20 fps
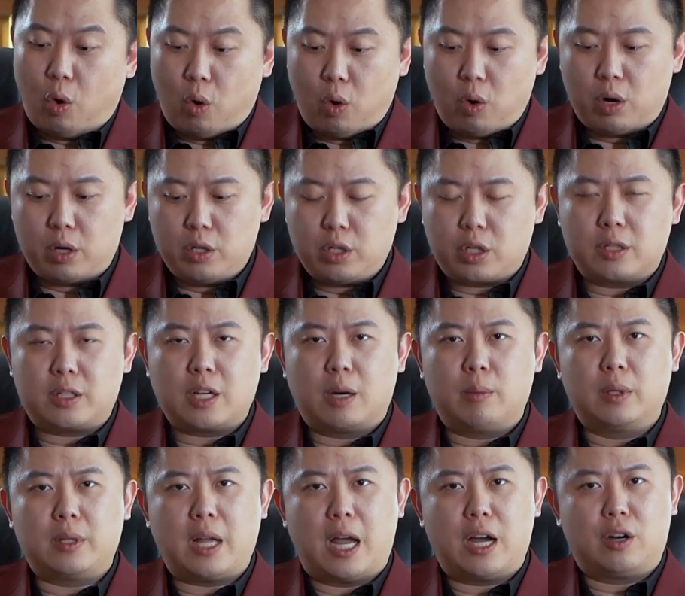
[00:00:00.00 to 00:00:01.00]
Or you could
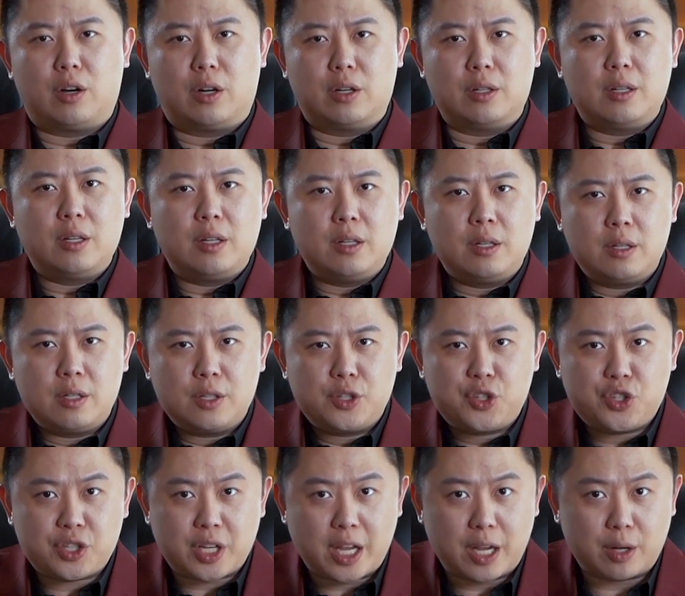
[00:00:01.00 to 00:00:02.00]
double down on
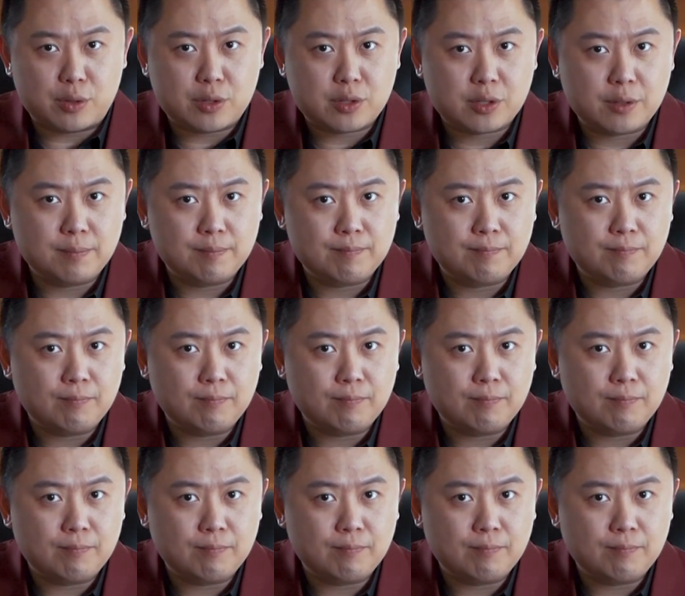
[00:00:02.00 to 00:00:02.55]
sales.